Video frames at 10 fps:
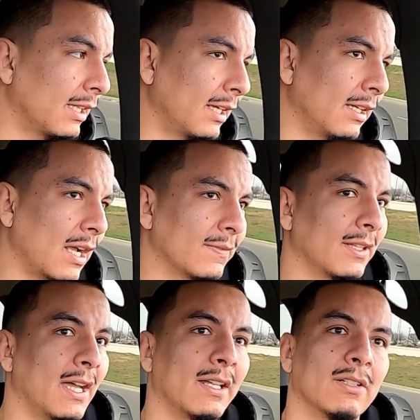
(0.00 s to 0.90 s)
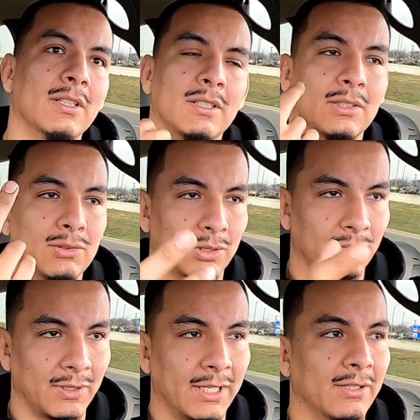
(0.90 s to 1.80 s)
Then after that,
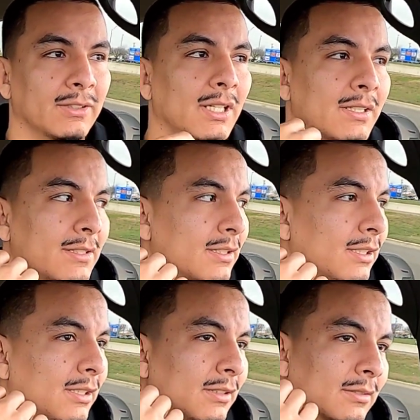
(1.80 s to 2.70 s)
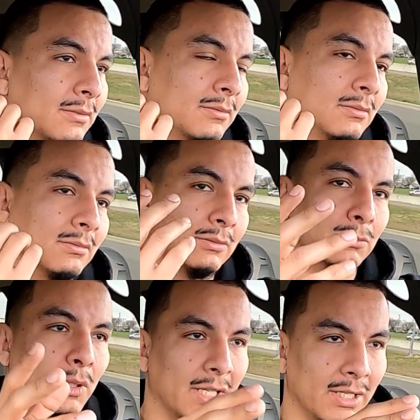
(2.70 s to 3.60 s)
drove it around, got to see
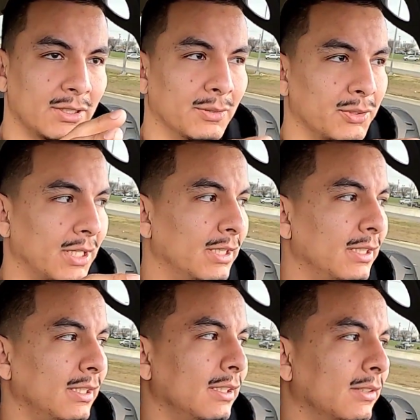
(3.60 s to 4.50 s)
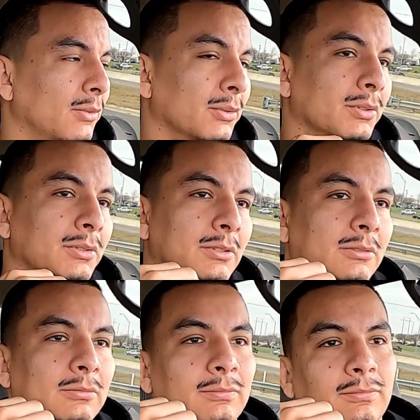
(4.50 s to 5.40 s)
what else it was gonna need
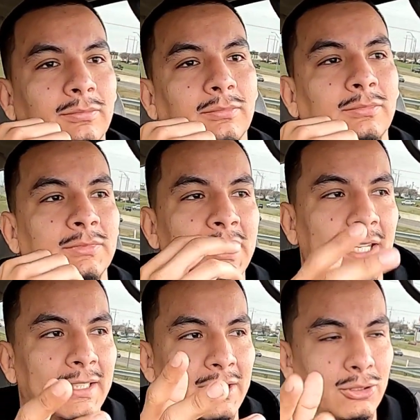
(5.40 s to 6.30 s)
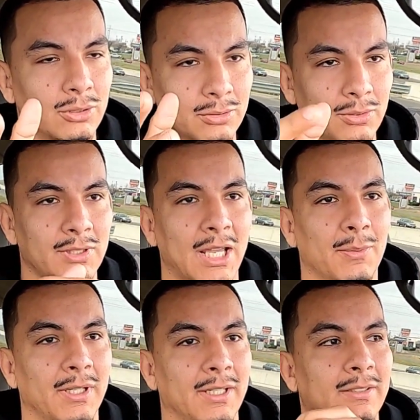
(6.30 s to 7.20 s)
through daily use.
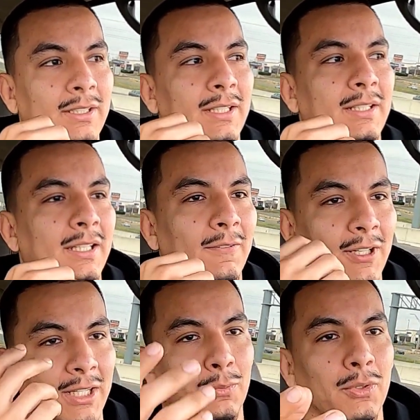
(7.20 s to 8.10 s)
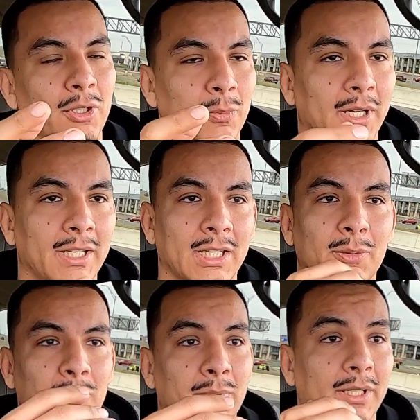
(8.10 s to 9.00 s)
That way, if anything were to break,
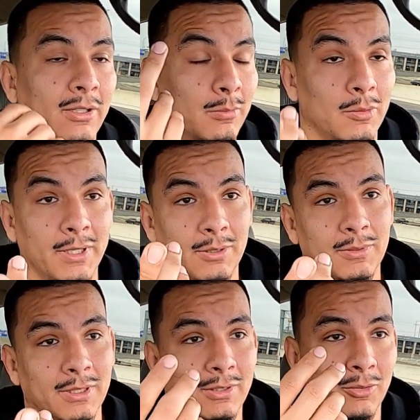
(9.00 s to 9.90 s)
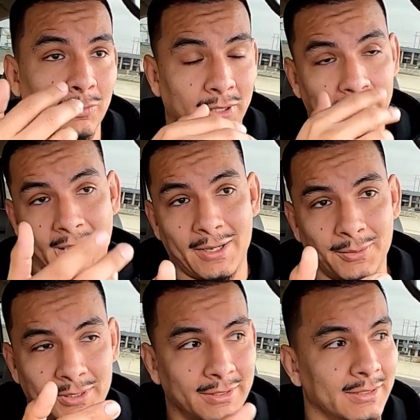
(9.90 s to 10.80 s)
it would break on the way to work or break
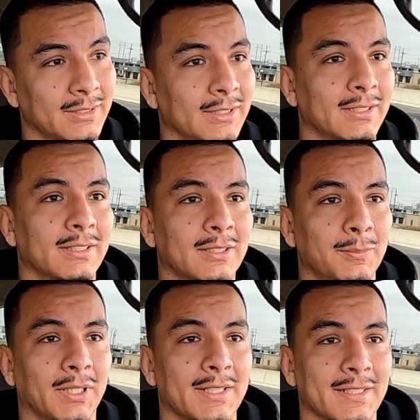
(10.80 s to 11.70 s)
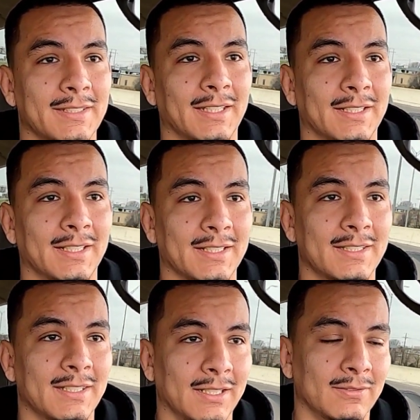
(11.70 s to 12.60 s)
at work, because this thing did
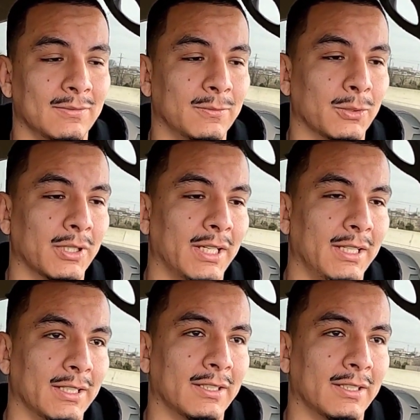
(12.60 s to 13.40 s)
sit for a